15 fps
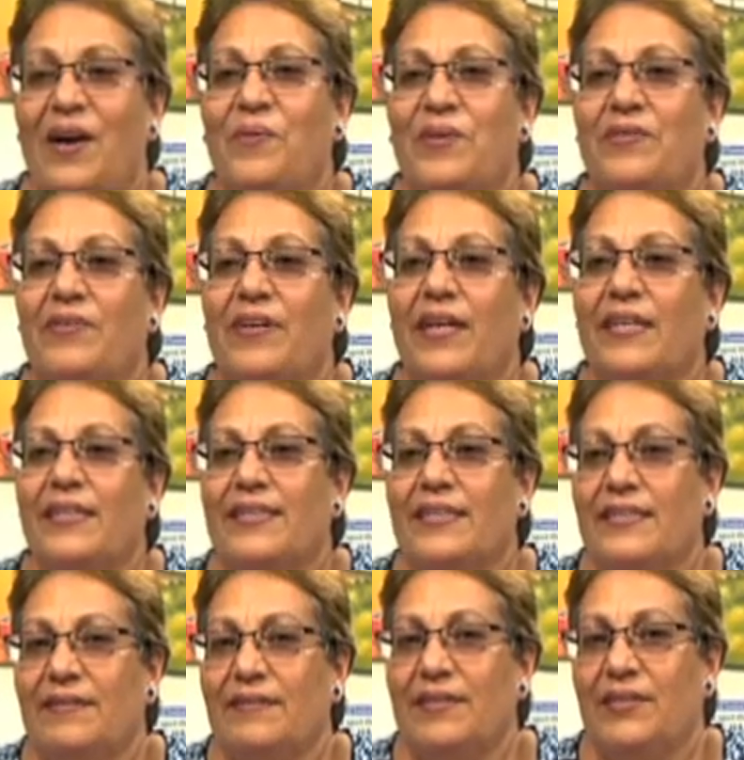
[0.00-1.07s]
With regards
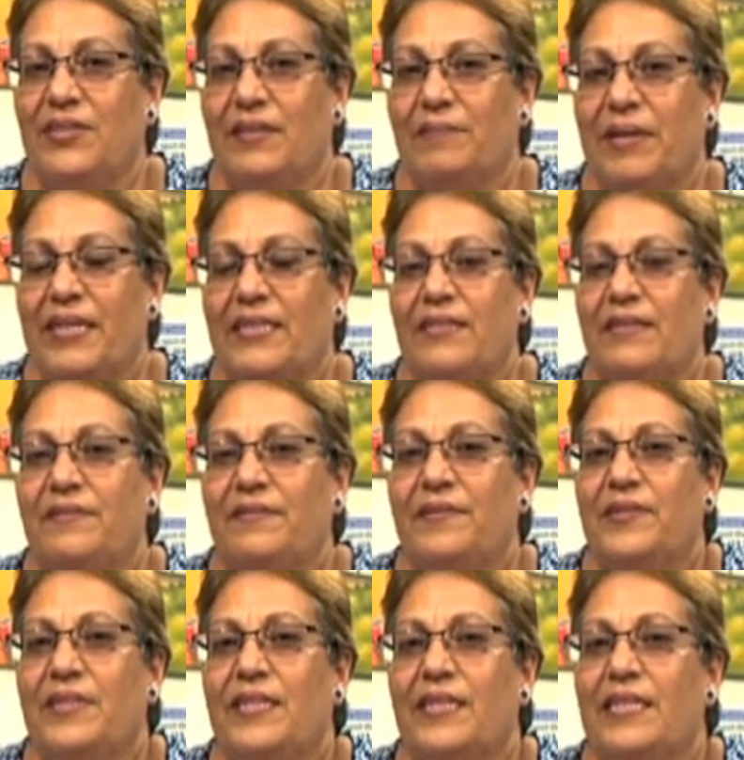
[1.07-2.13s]
to the bacterial
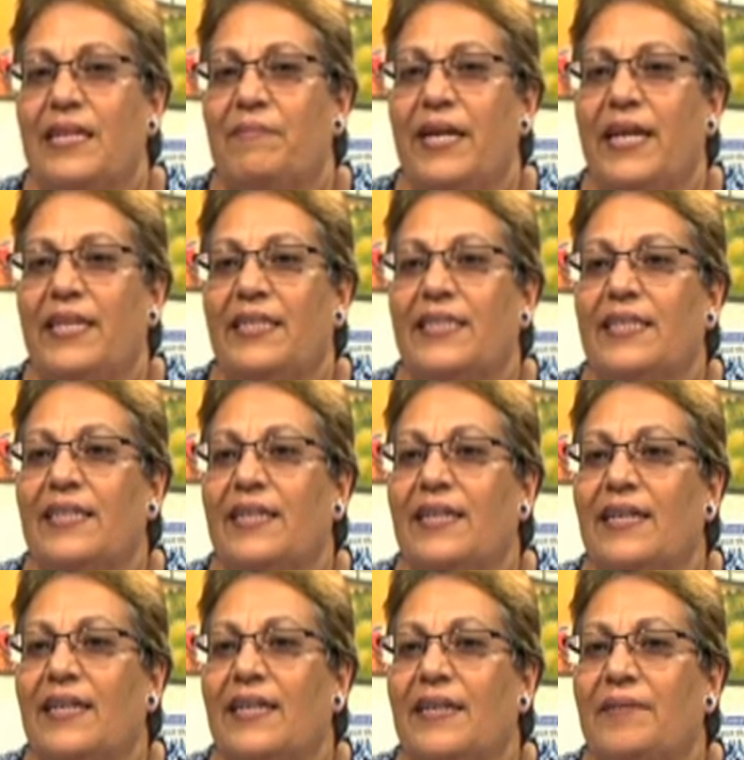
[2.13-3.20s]
food contamination,
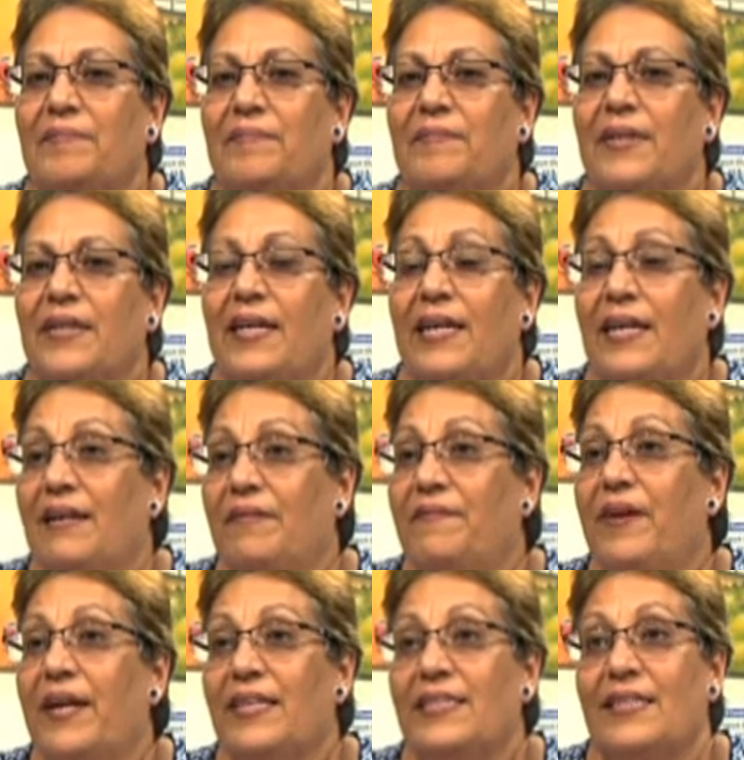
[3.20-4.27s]
it
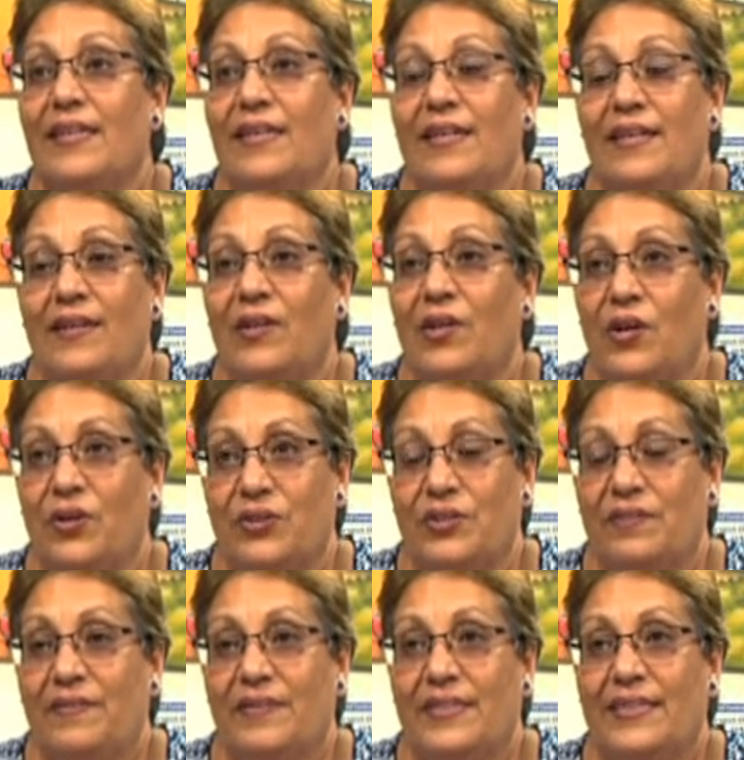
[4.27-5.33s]
affects loads
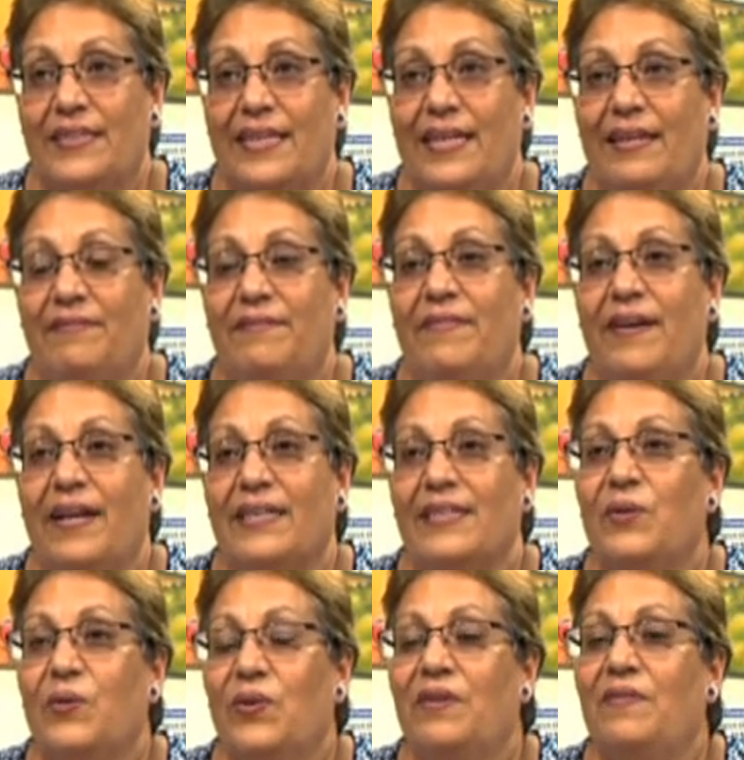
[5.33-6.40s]
of us. In fact,
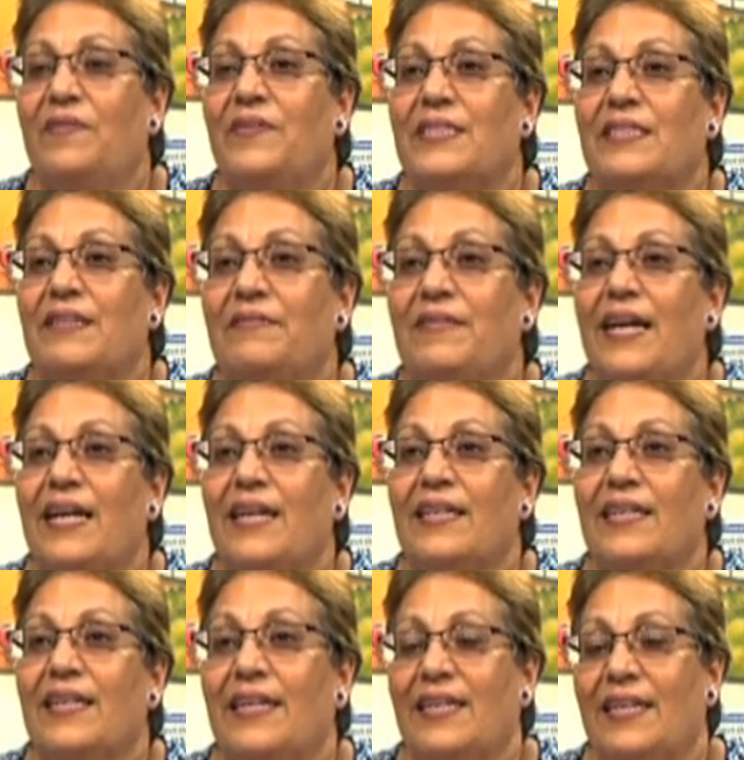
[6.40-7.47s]
all of us have had
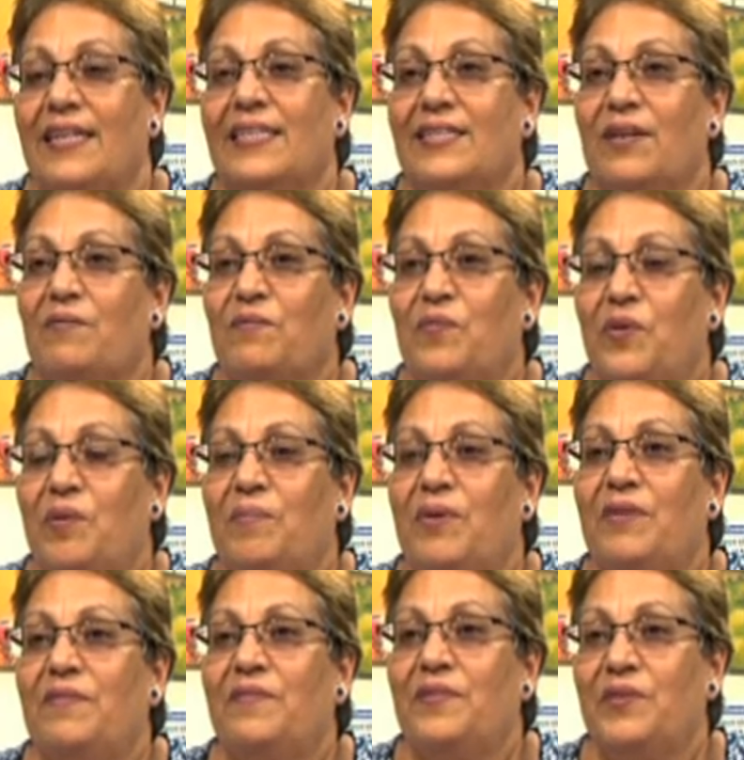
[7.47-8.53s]
some form
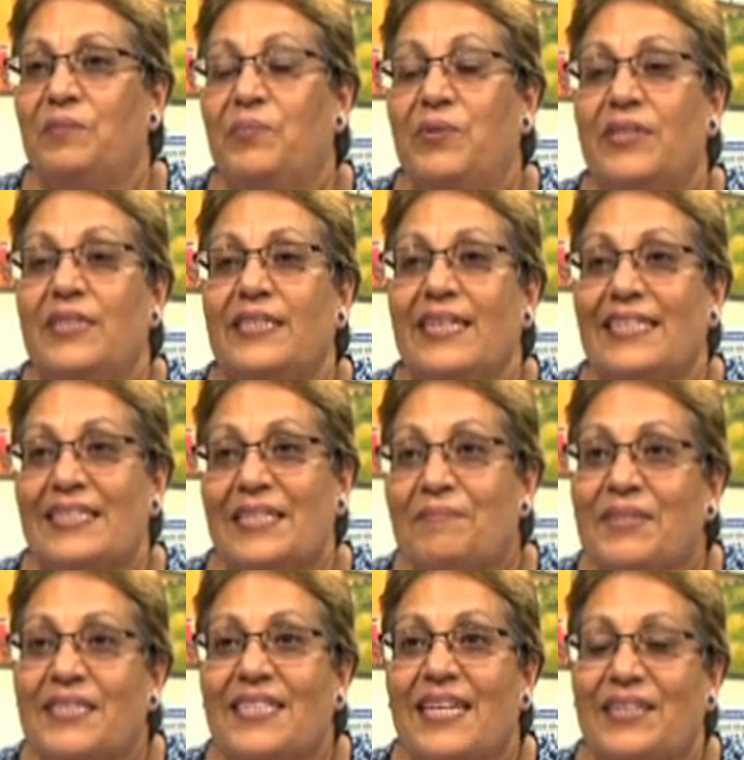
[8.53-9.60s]
of food poisoning at some
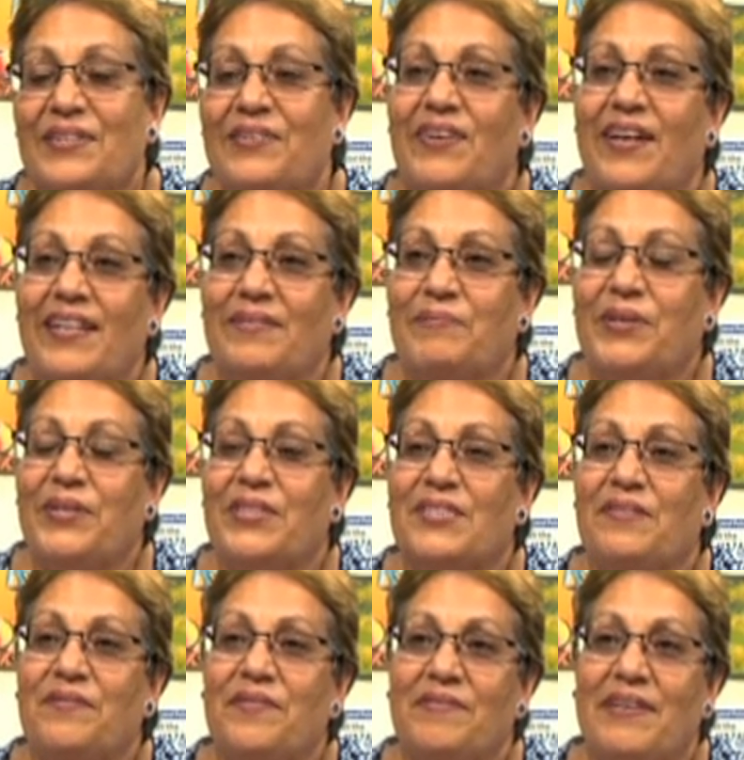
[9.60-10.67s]
stage or other, because
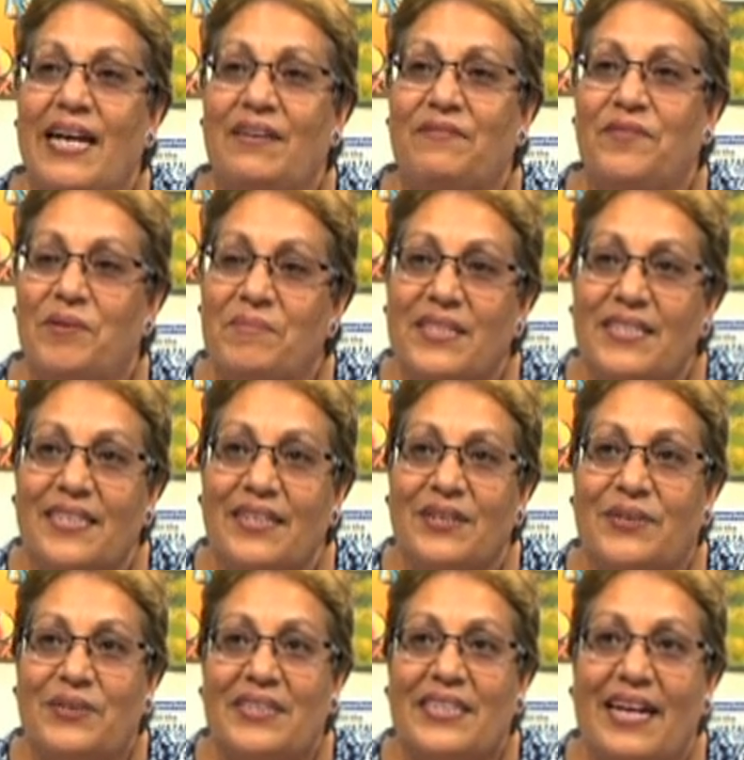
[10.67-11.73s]
if you've had vomiting
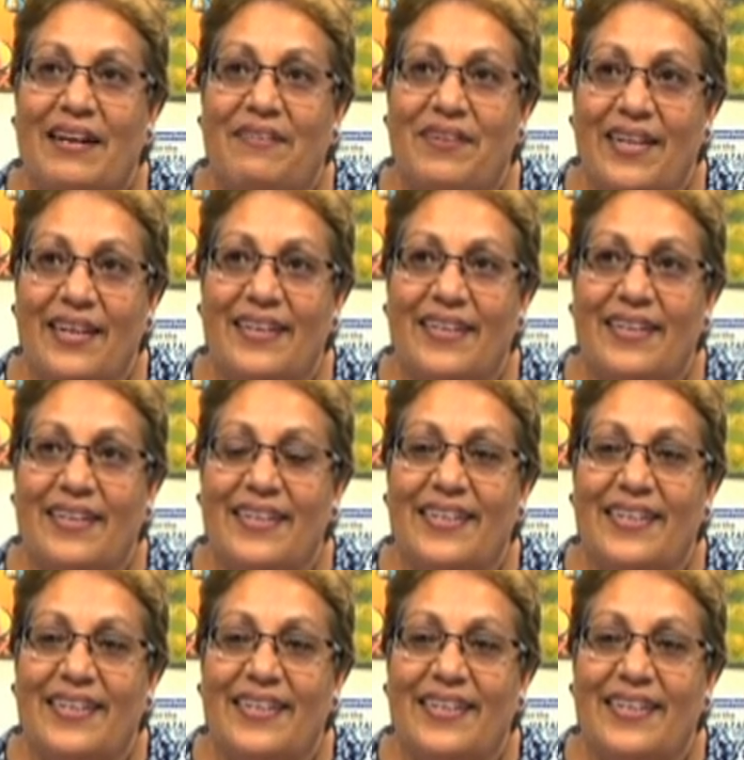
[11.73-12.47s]
or diarrhea